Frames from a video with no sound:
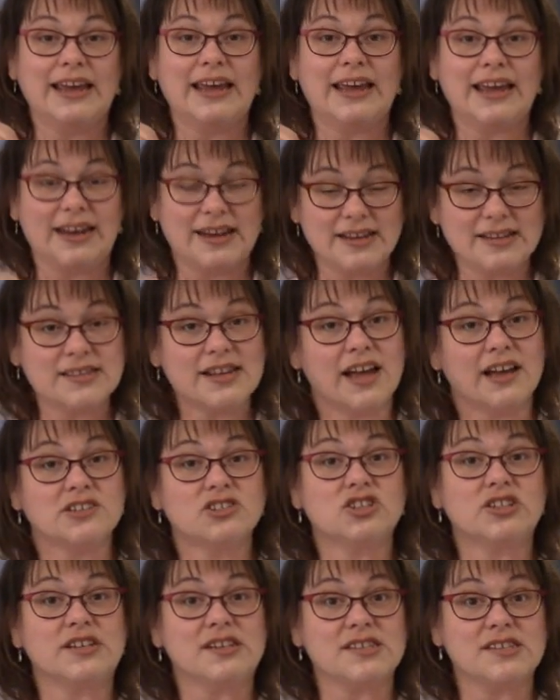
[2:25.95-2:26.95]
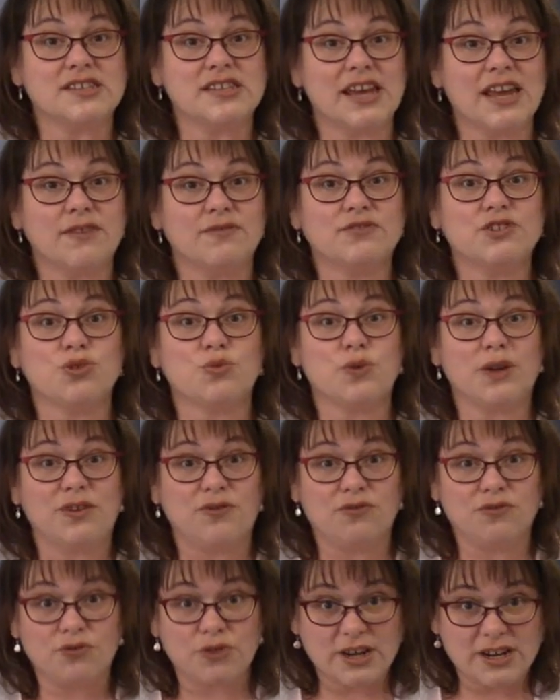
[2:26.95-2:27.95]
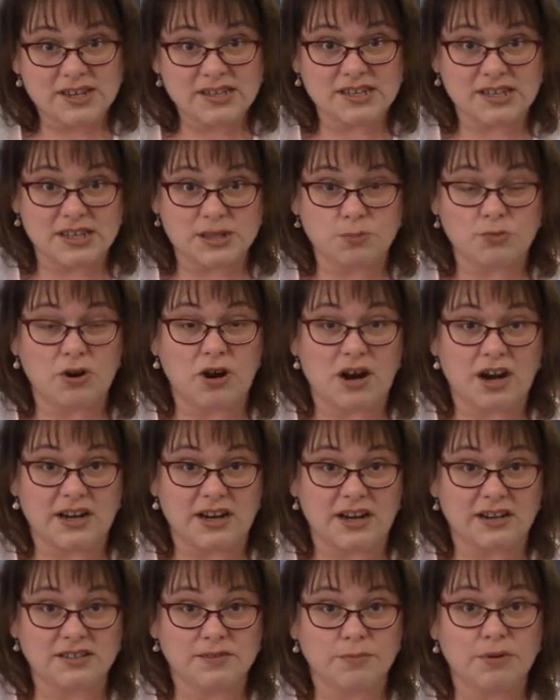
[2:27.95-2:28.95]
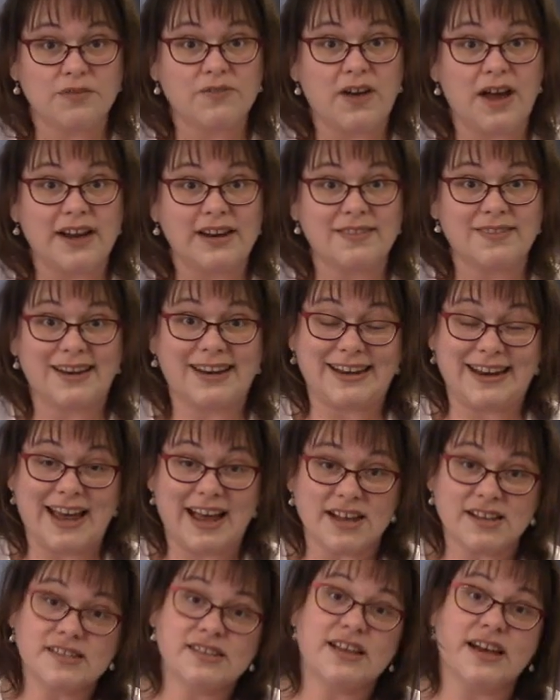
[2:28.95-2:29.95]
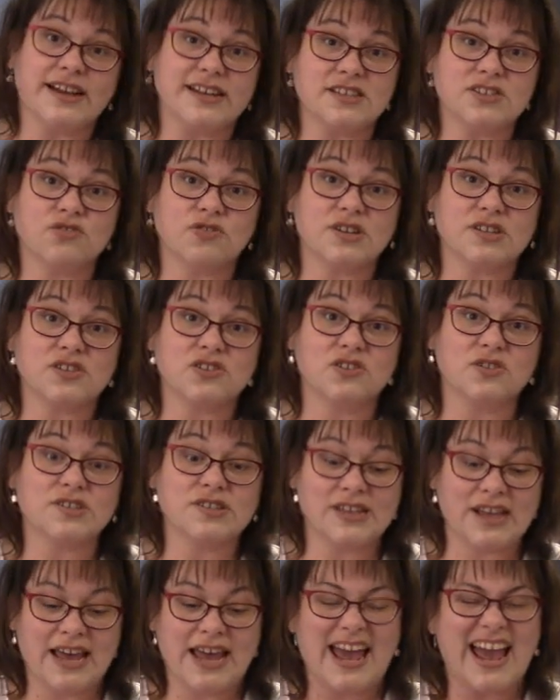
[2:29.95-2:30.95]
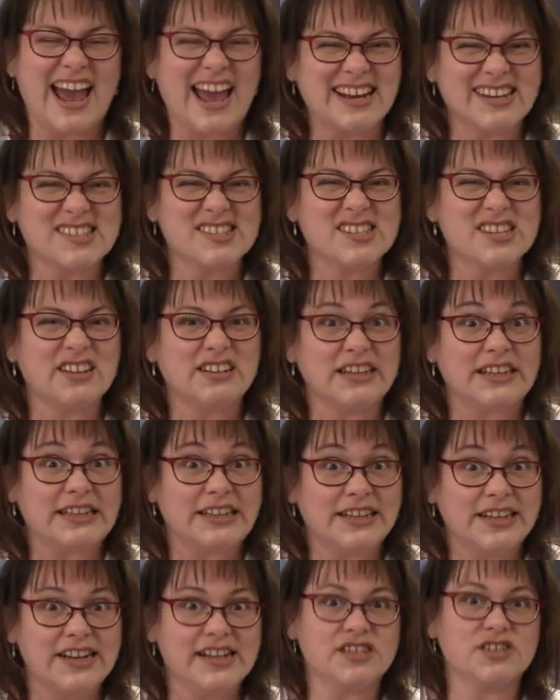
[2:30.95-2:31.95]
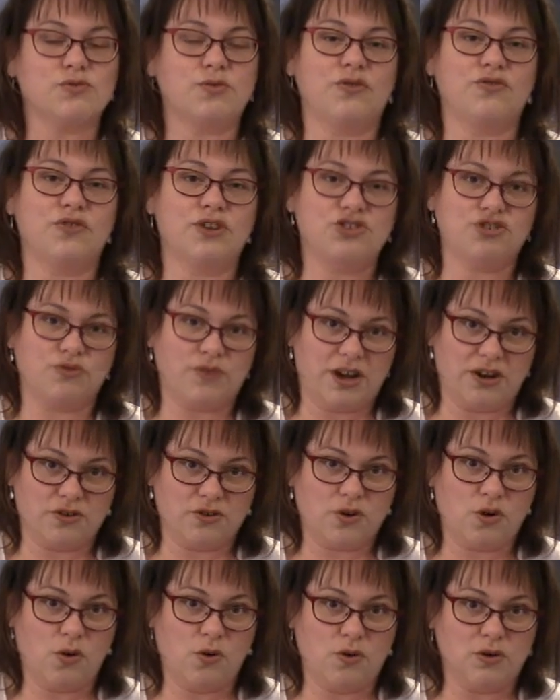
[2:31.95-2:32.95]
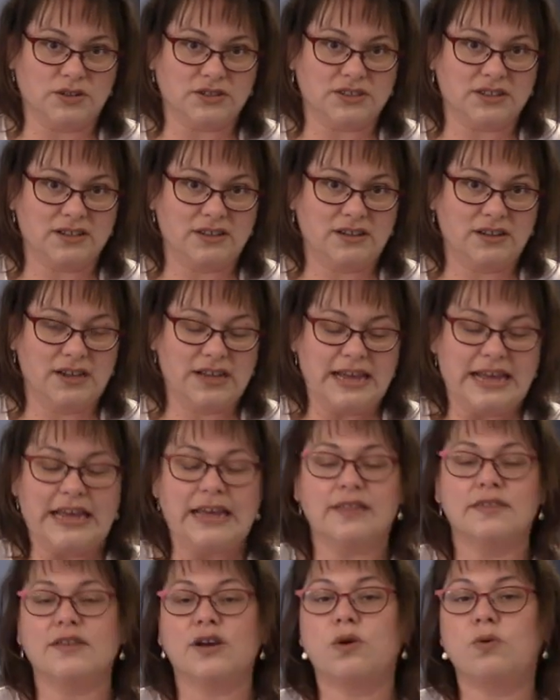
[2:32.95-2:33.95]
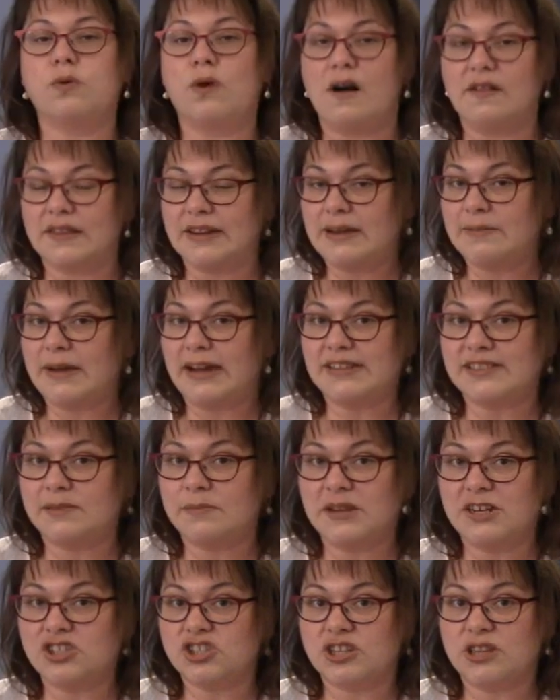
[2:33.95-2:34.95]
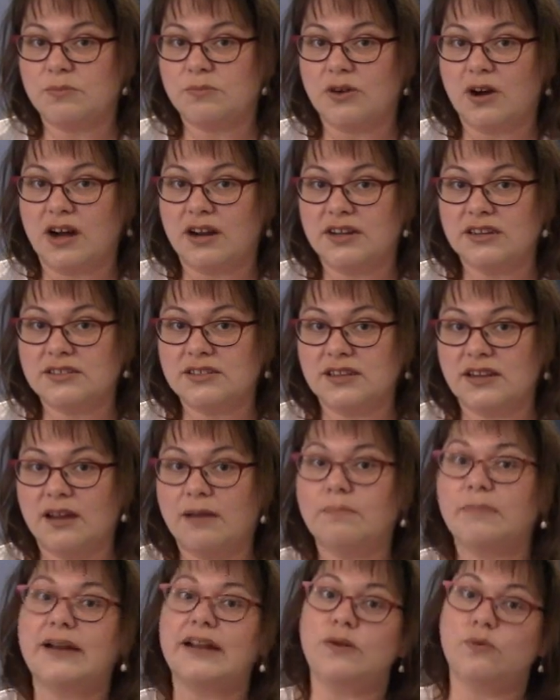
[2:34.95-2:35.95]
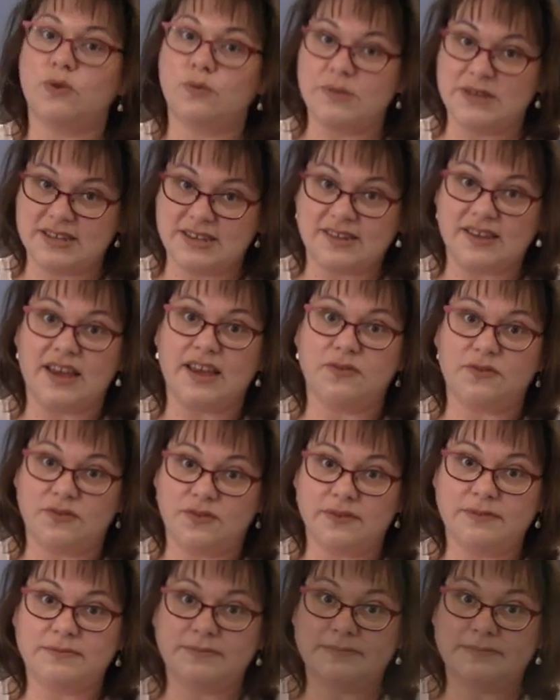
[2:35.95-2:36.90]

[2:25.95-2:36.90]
It is actually safe to refreeze this product, provided that it has the ice crystals and is still at least refrigerator cold. The quality might diminish in the product, but it will be safe.